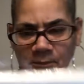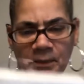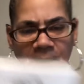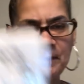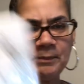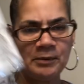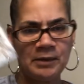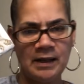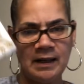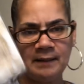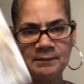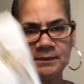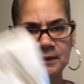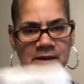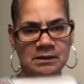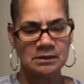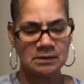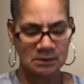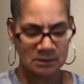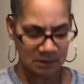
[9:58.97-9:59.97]
Paper
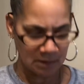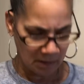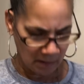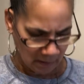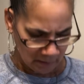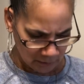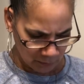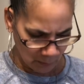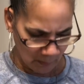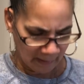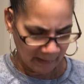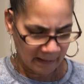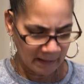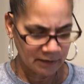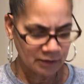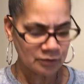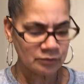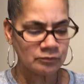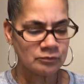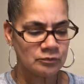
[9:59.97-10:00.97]
napkins. So I got
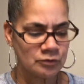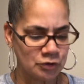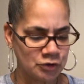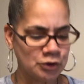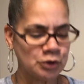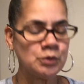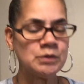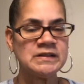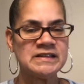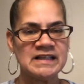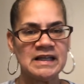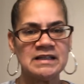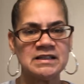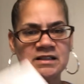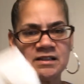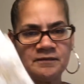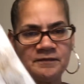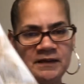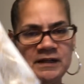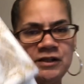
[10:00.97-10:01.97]
two
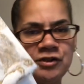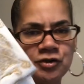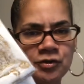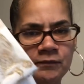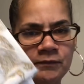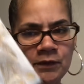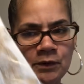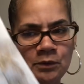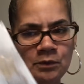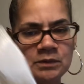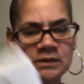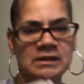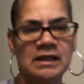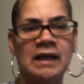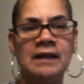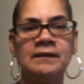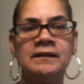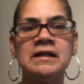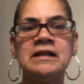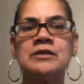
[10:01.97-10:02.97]
sets of each of those.
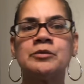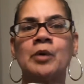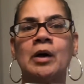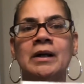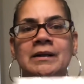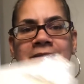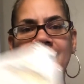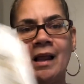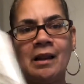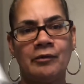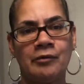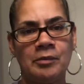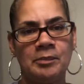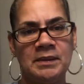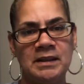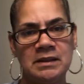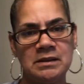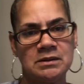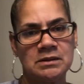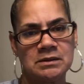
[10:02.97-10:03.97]
And these were a dollar a
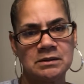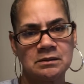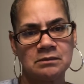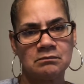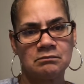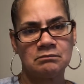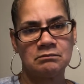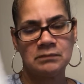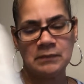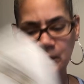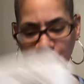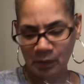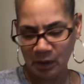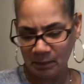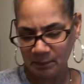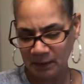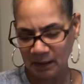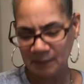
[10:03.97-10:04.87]
piece. They were coming